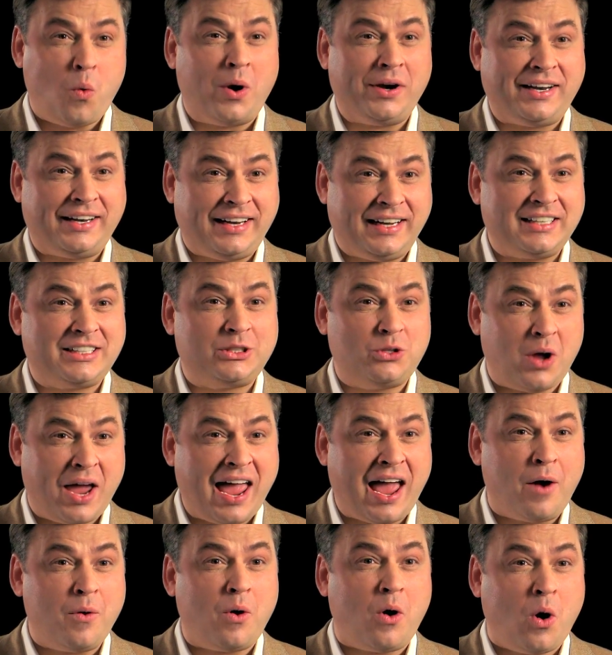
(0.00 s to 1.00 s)
what it is to
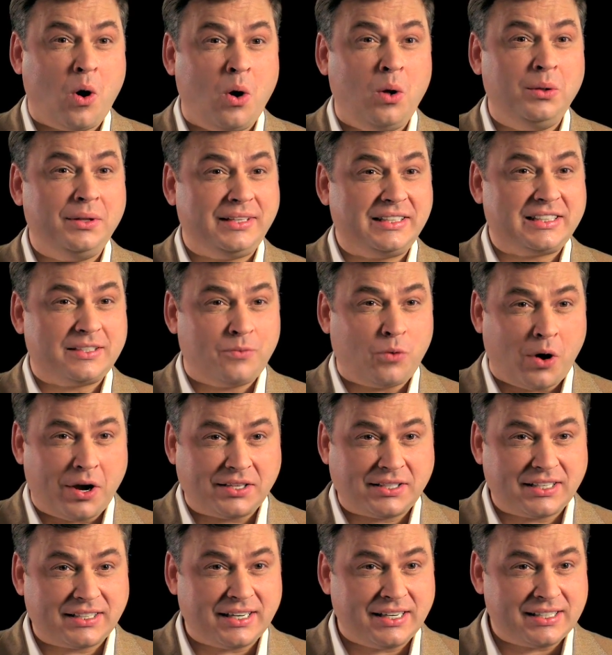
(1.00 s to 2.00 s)
have all these
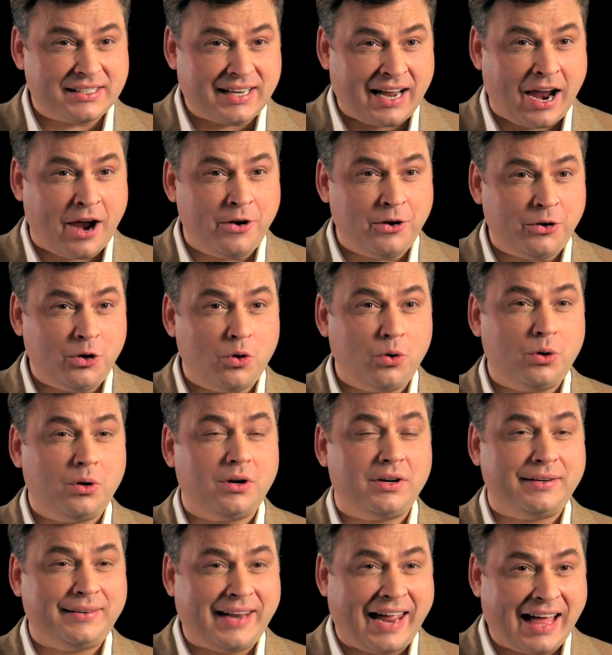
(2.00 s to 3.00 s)
voices inside you
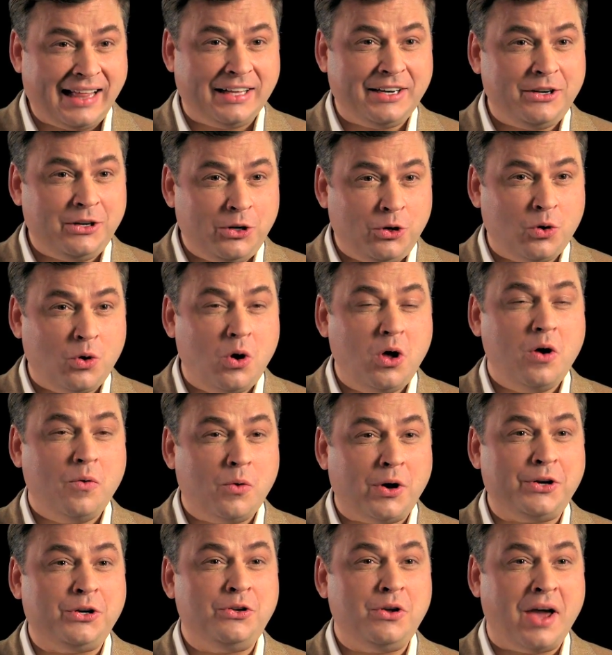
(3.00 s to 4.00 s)
telling you
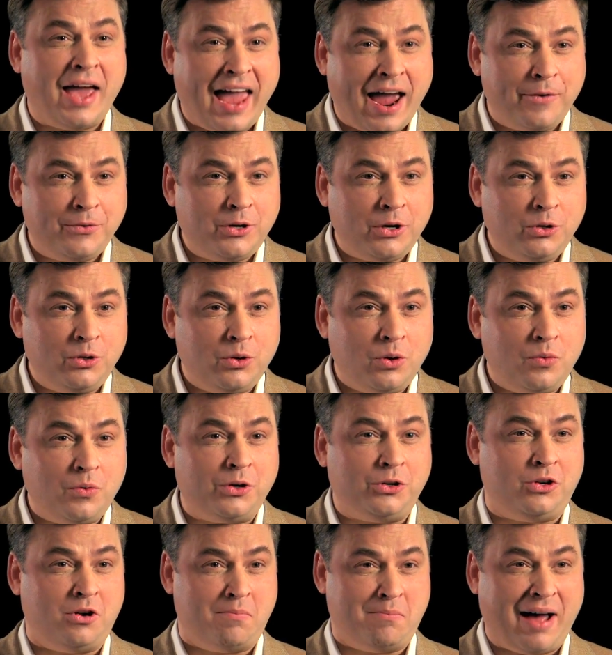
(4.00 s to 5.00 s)
what you have to do,
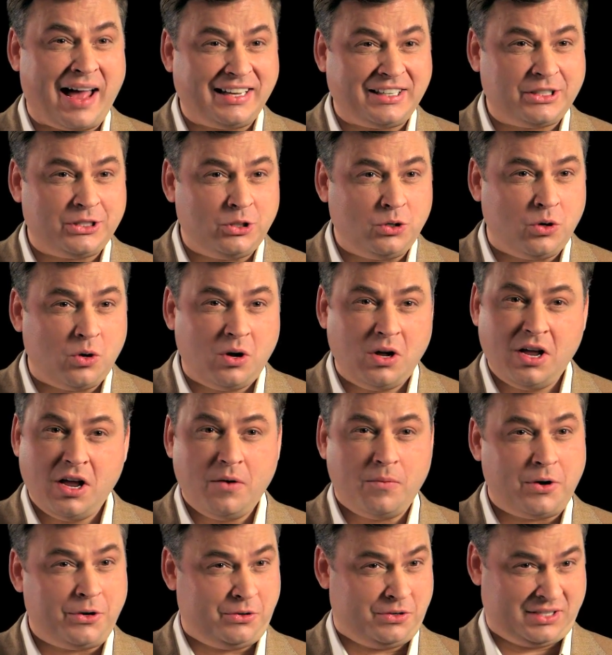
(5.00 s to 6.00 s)
what you must do,
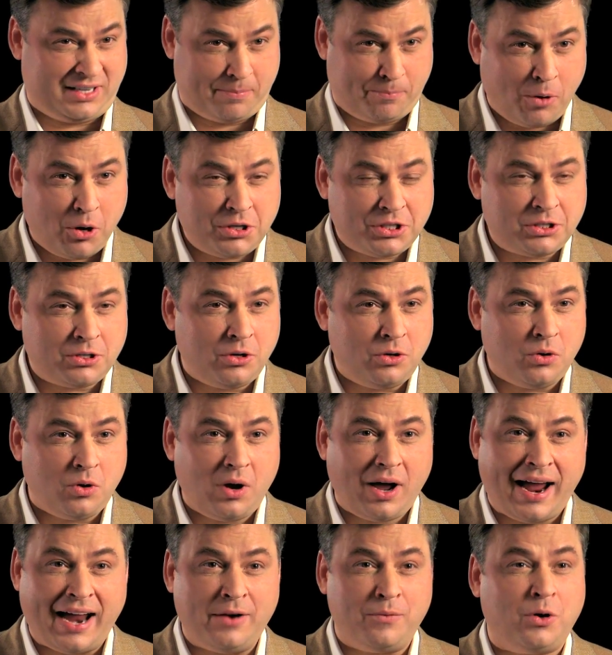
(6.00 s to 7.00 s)
what you're supposed to
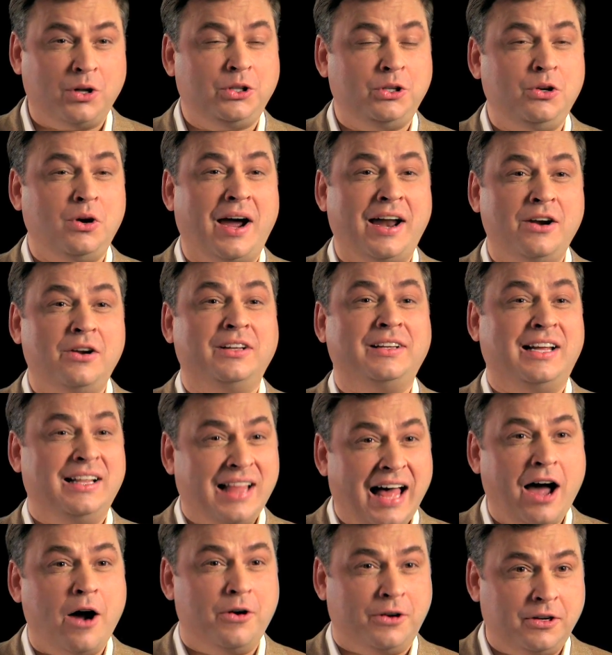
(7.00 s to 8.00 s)
do, and what you are not
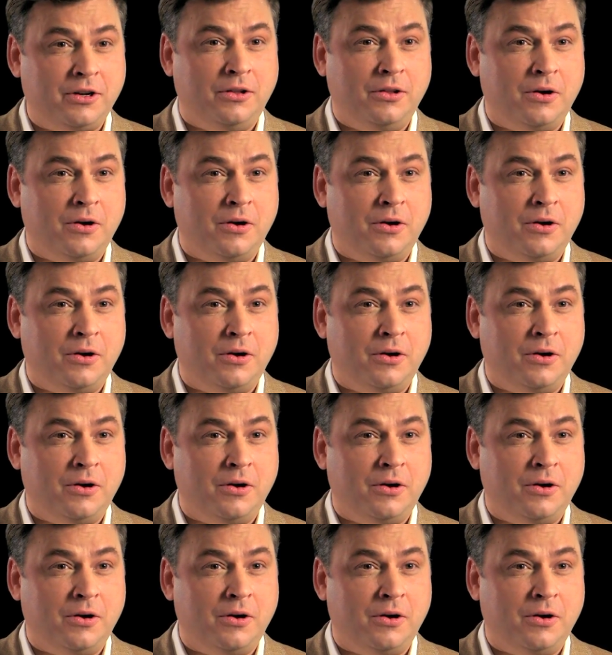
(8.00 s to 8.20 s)
allowed to